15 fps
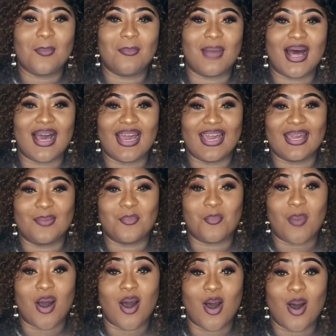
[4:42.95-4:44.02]
my
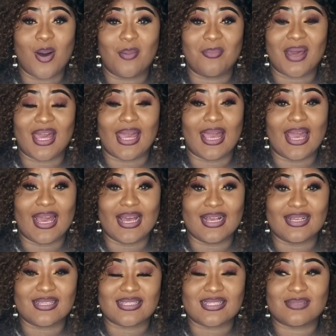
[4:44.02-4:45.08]
mom, my
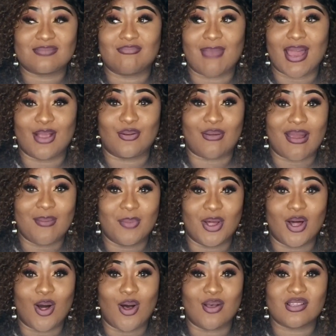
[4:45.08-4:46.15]
aunts, my
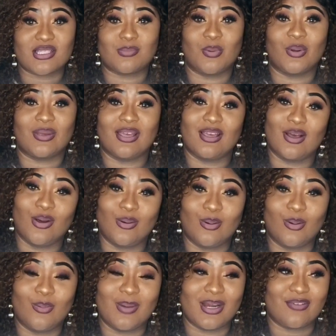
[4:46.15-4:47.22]
grandma all spoke
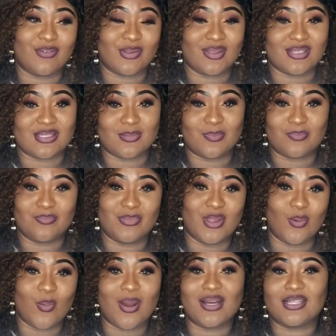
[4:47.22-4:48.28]
Kikongo whenever
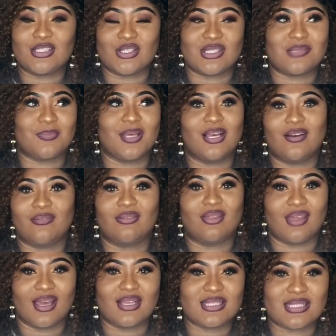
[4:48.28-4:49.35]
they wanted to speak of
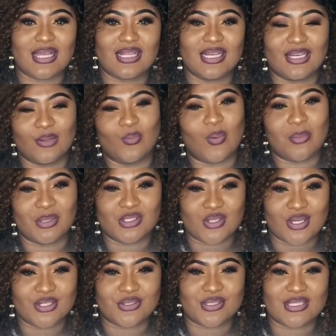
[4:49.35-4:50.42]
things that they didn't want me to
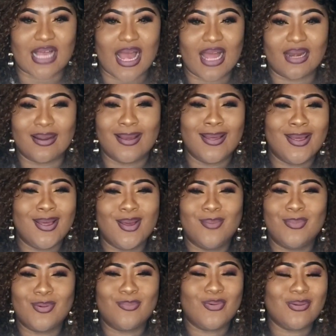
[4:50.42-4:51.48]
understand.
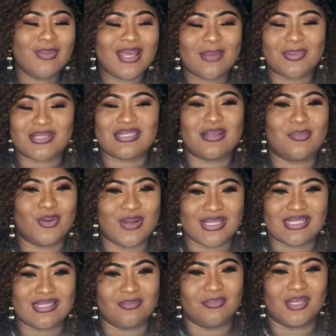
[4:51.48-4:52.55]
But boy, we keep it snapping
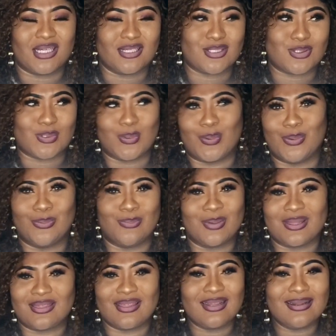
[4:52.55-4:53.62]
at Simba. So
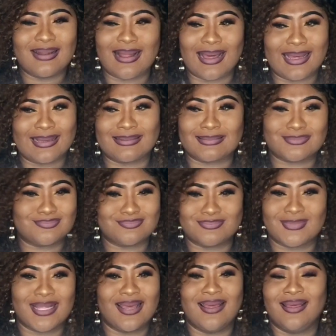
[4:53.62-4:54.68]
within like
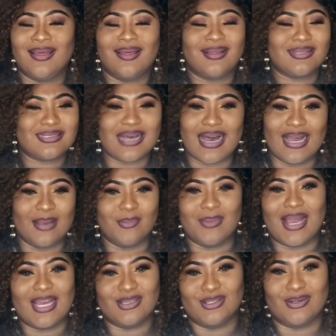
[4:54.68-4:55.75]
time
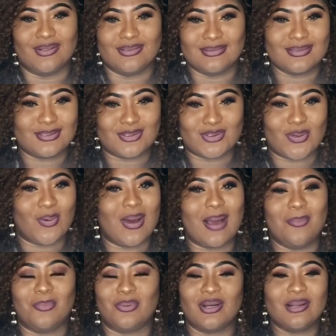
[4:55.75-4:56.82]
I learned. So
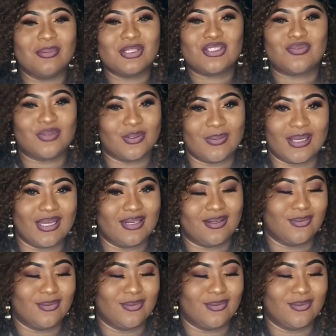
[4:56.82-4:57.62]
I'm pretty much fluent in